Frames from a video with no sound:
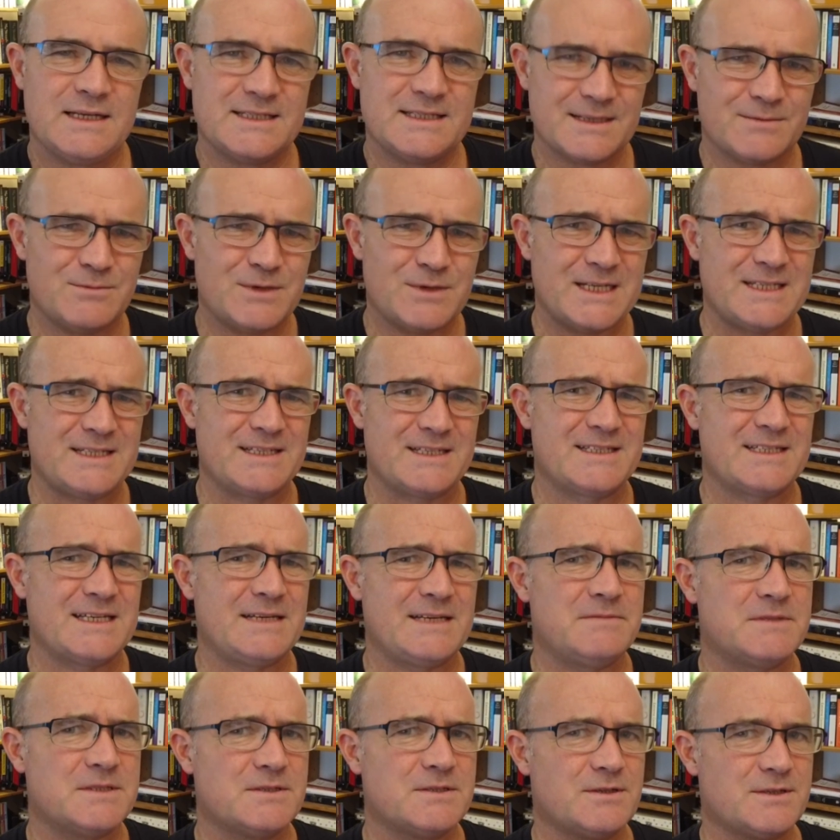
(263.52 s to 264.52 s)
In some ways, it
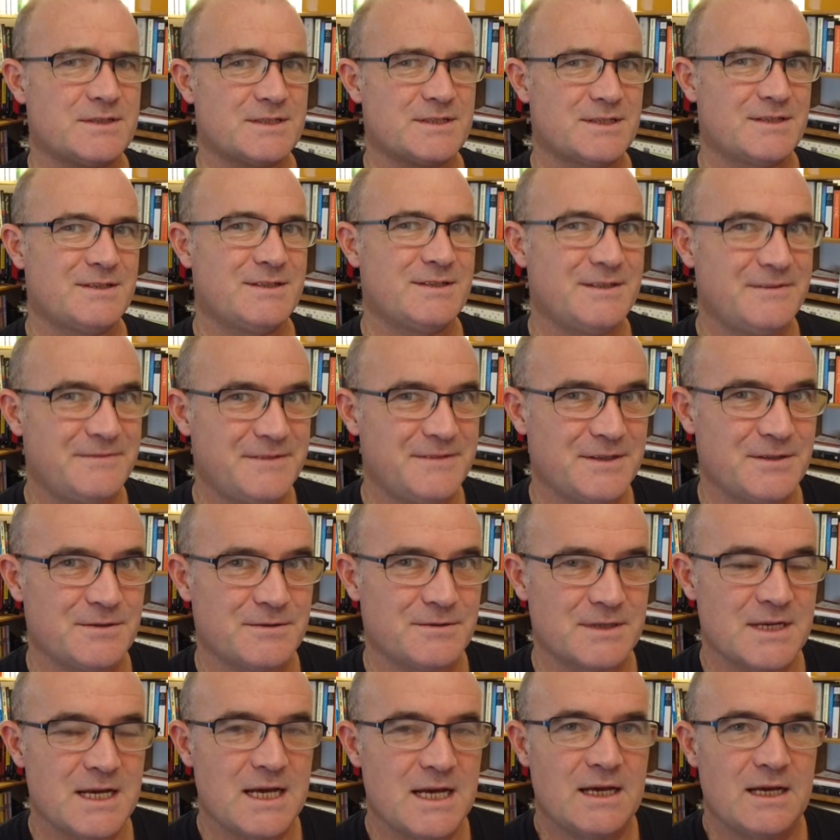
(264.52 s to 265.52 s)
seems not so
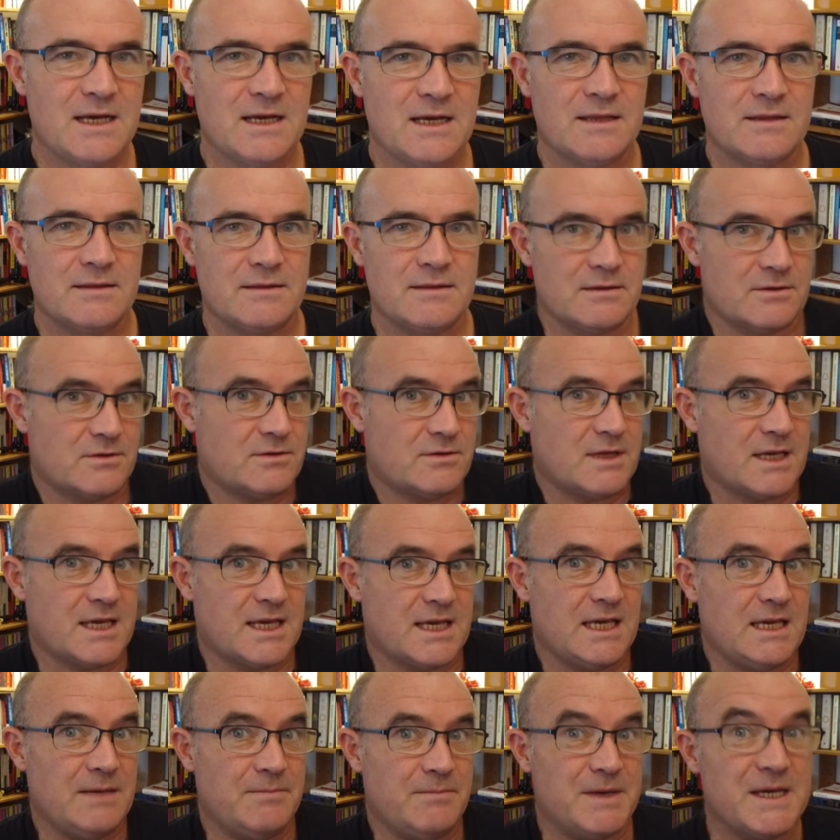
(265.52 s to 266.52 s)
difficult. The
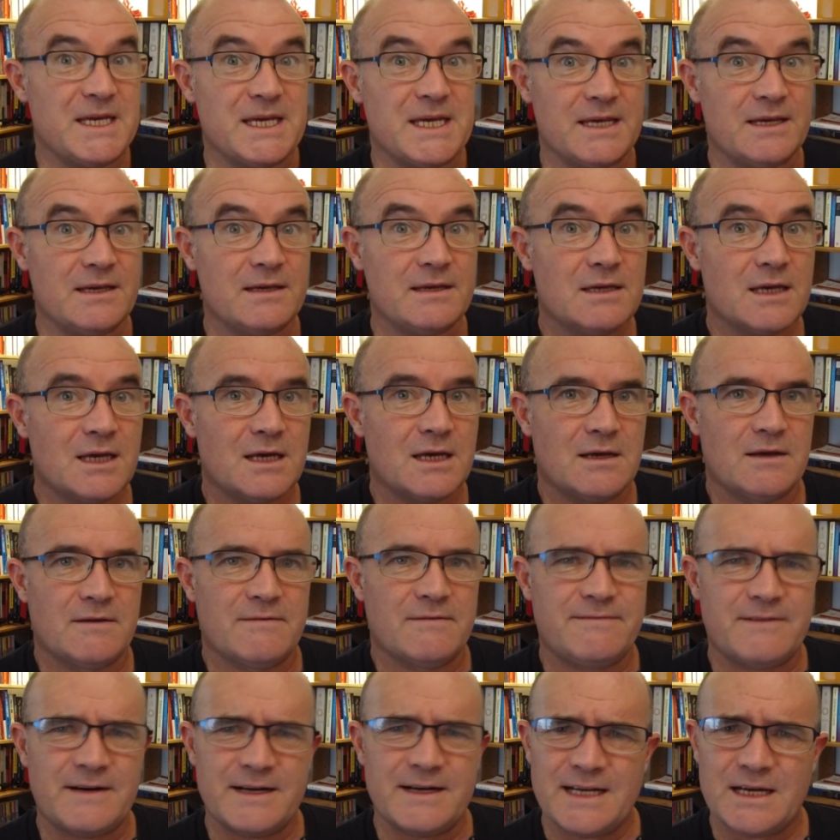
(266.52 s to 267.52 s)
key being,
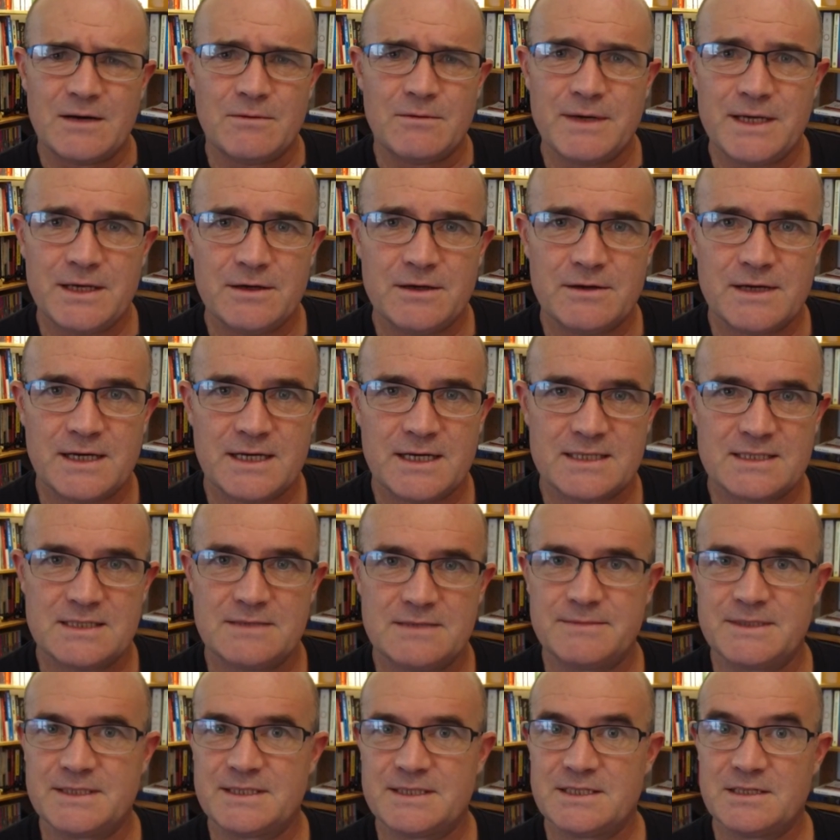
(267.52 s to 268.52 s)
find out where your
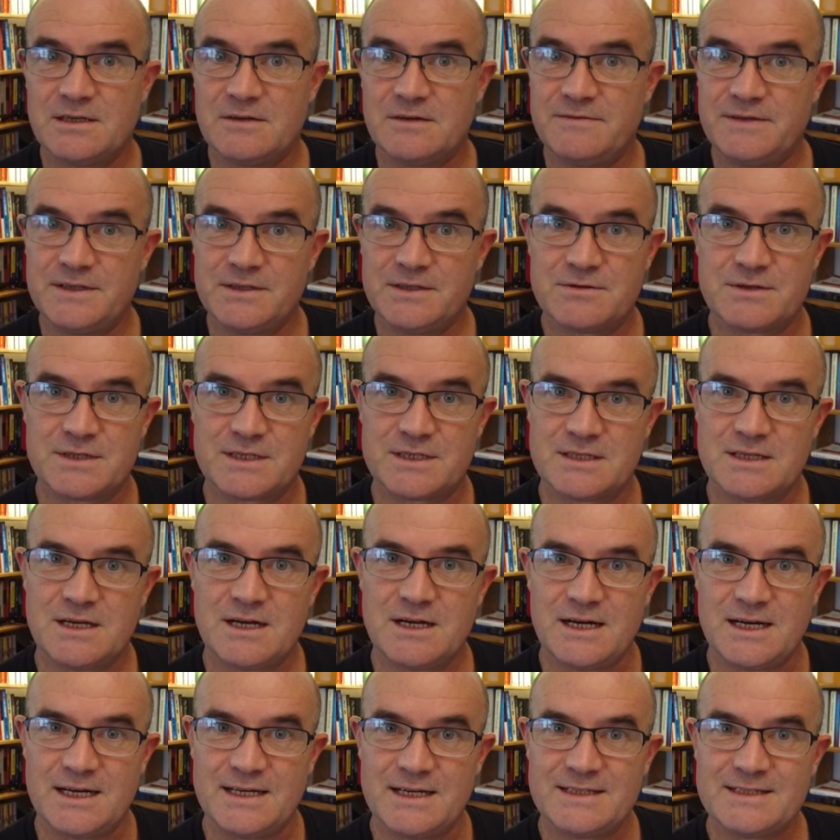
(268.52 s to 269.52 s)
customer's self-interest
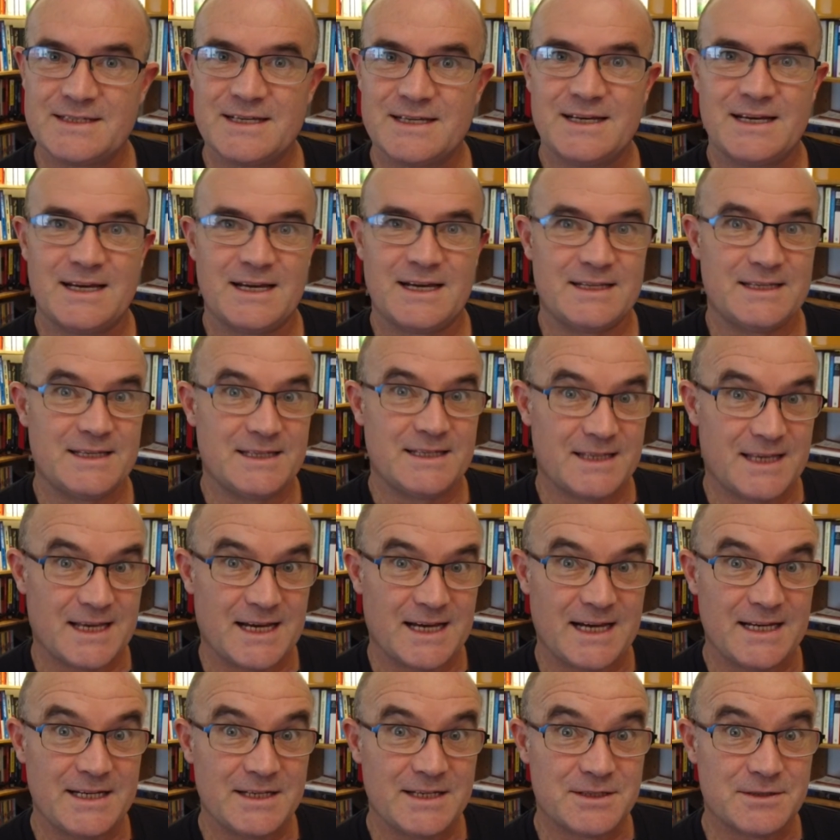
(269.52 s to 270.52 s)
lies and then
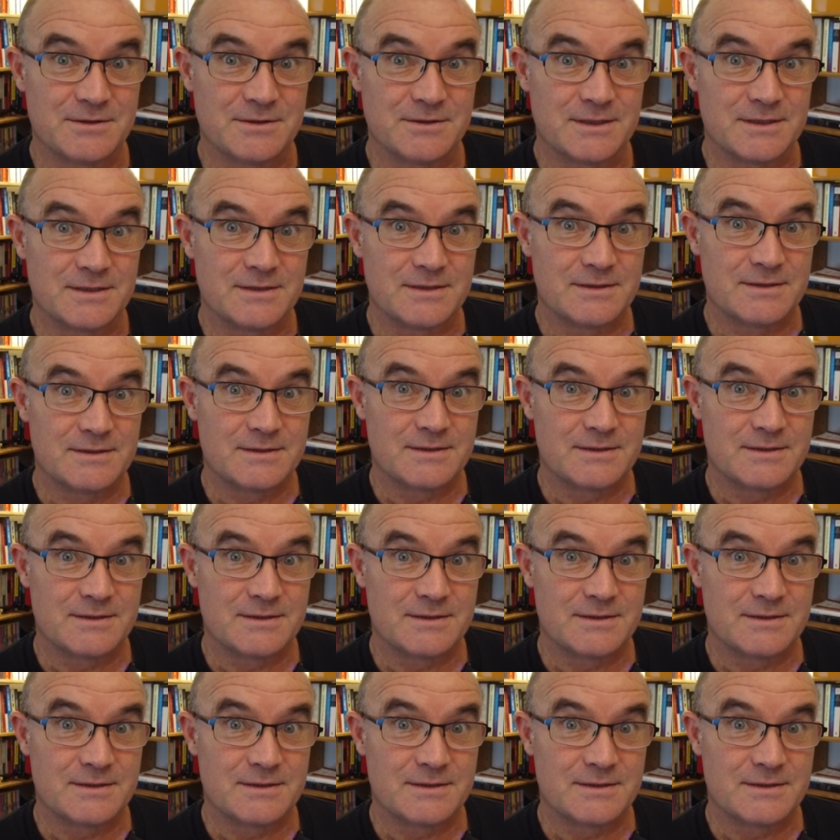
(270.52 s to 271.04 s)
cater to it.